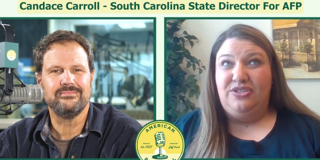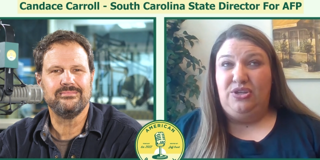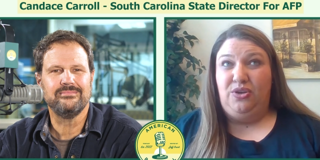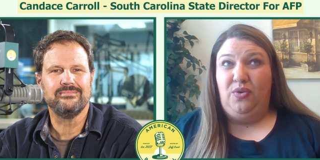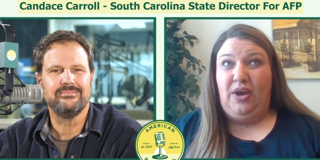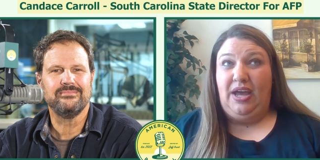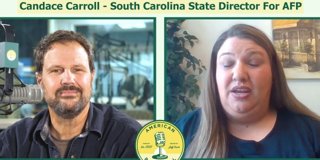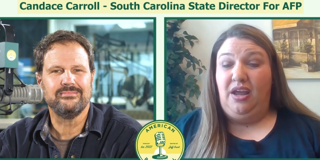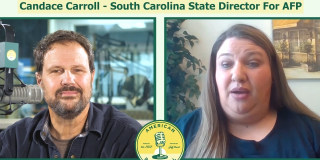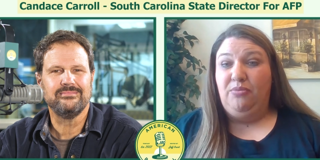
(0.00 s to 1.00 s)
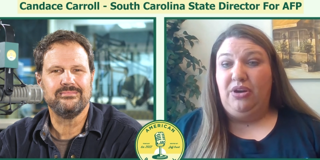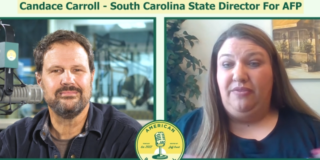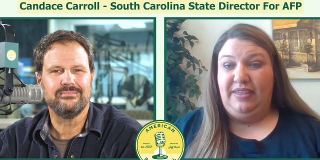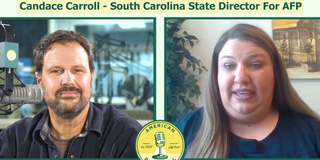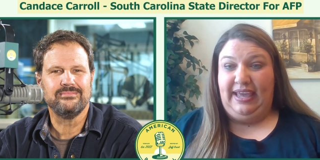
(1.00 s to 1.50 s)
Speaker 1: to a number
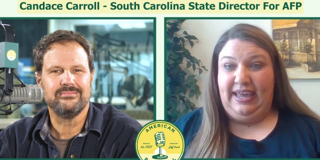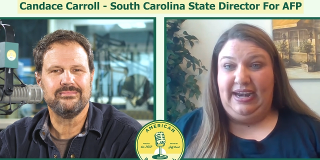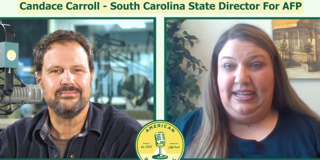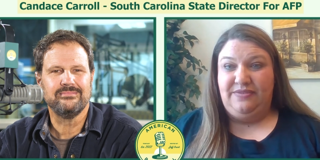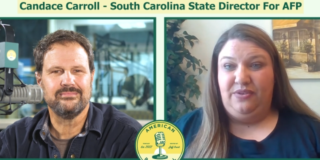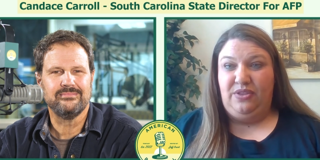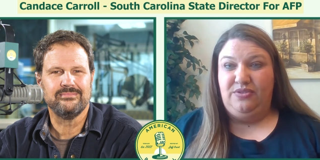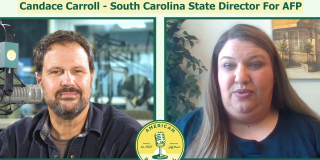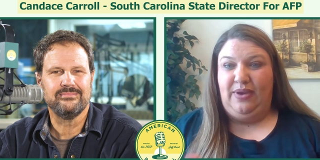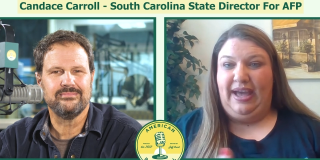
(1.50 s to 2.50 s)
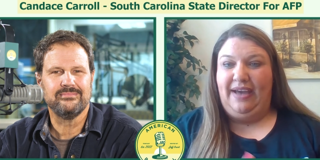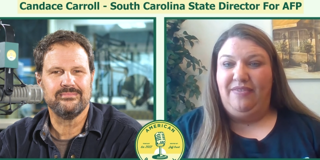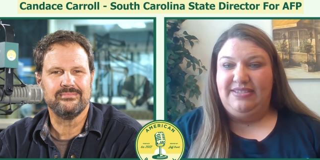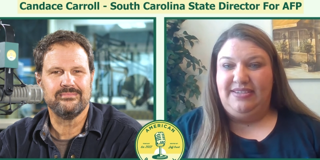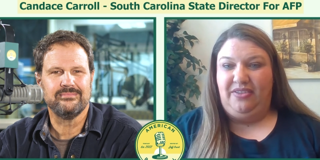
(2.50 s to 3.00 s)
of the candidates. For those who
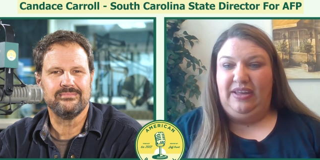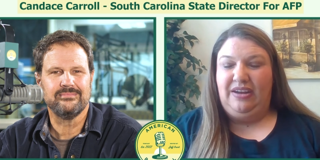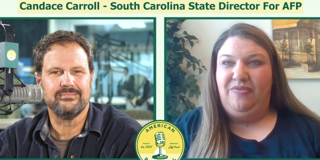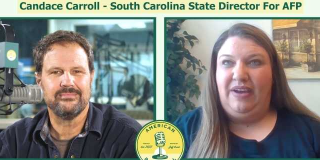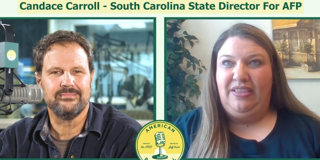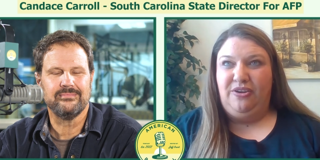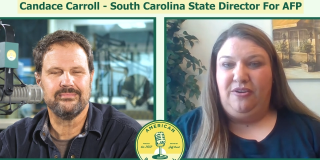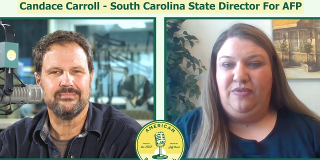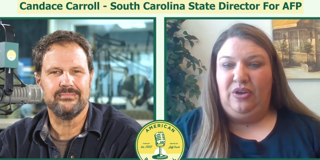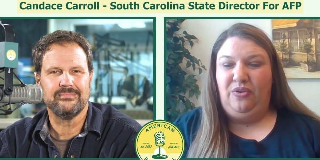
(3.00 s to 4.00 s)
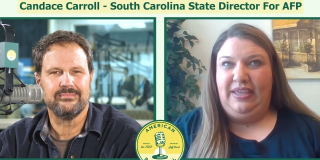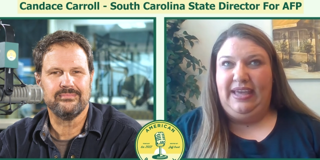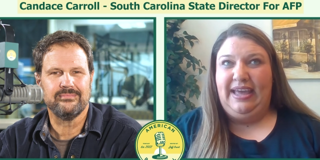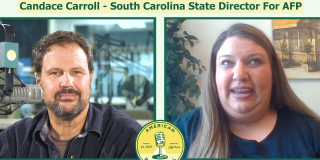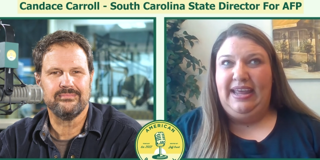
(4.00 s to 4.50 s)
haven't solidified their vote
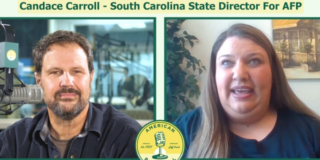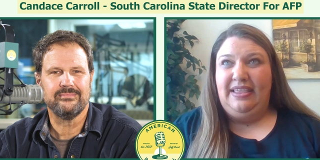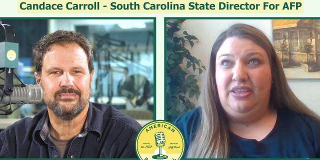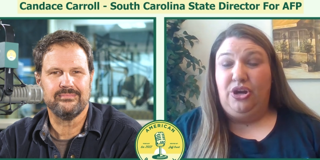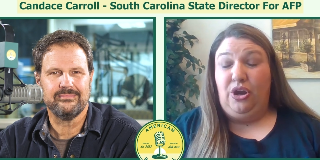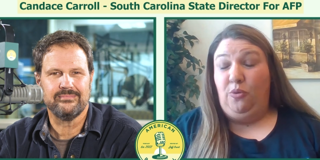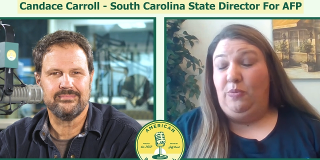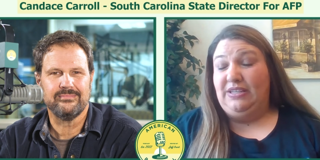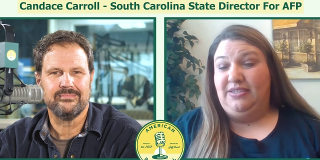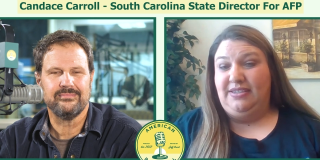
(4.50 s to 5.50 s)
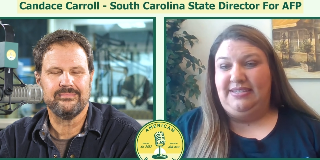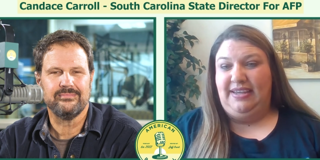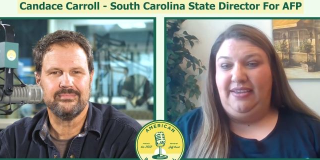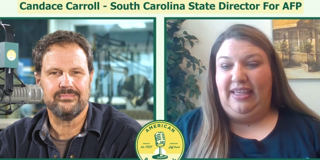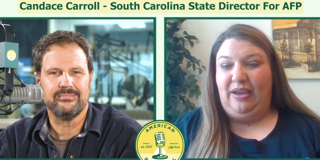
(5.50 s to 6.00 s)
yet, they're open to
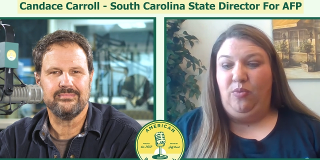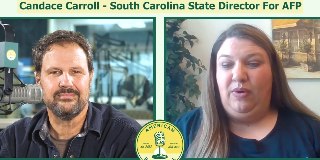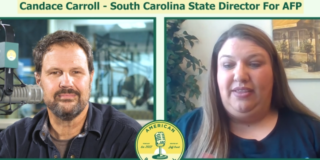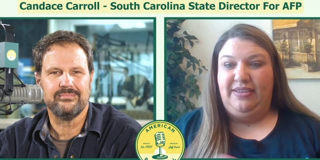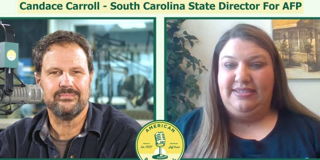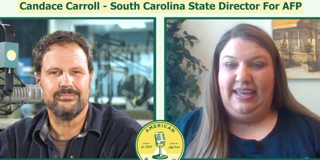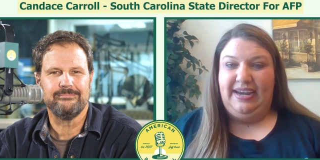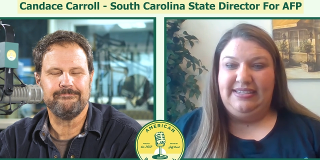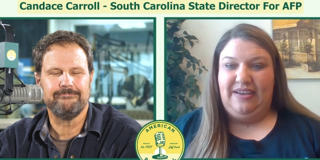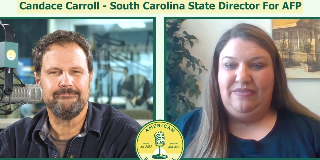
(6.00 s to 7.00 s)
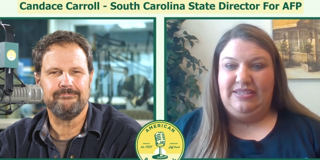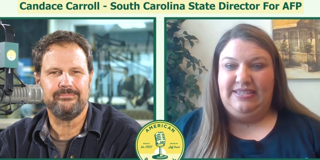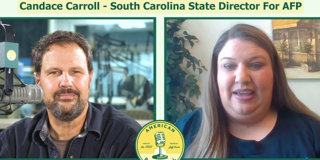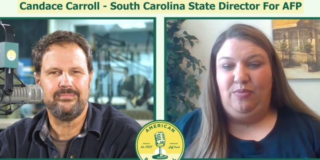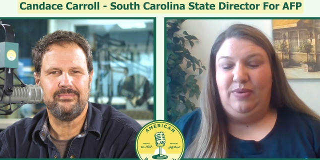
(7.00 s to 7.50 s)
seeing like, what do these candidates have to
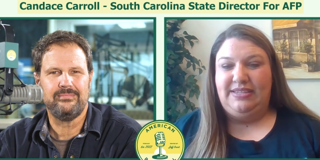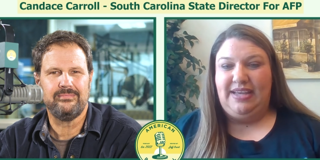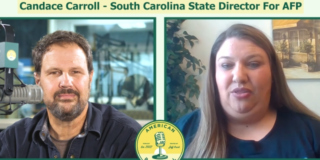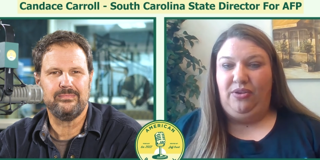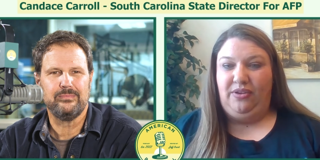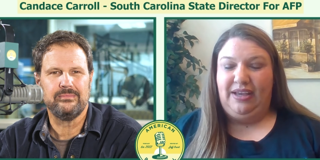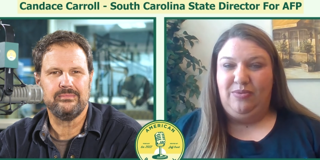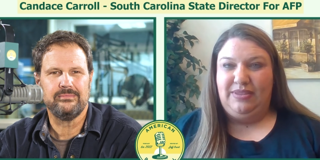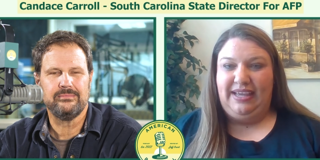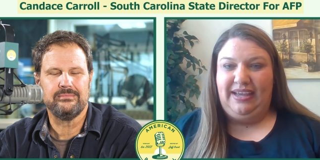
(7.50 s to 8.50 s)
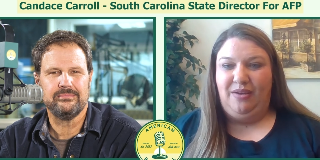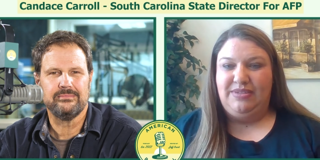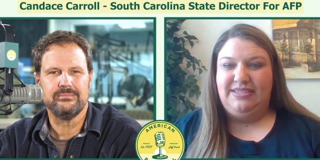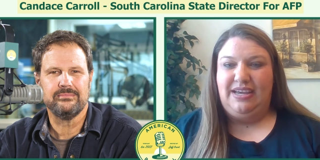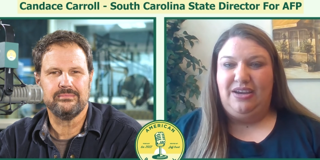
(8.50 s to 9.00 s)
say? What does that look like when they come
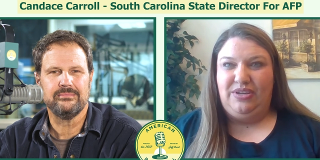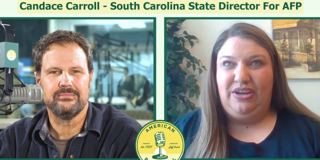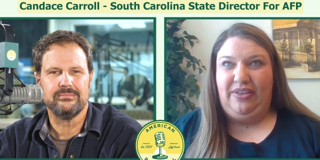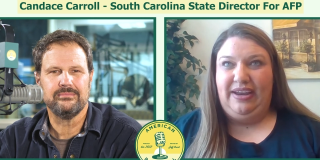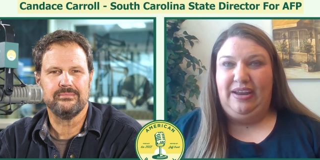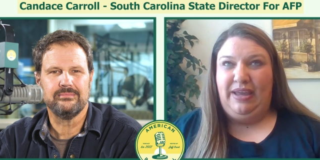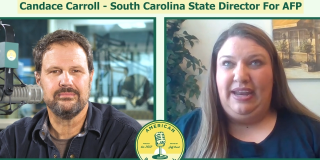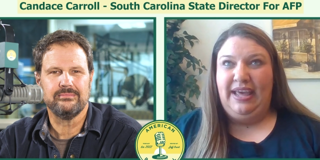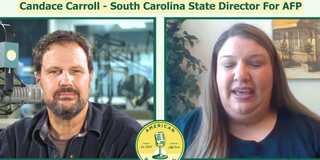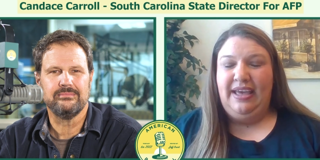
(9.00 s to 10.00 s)
to South Carolina? But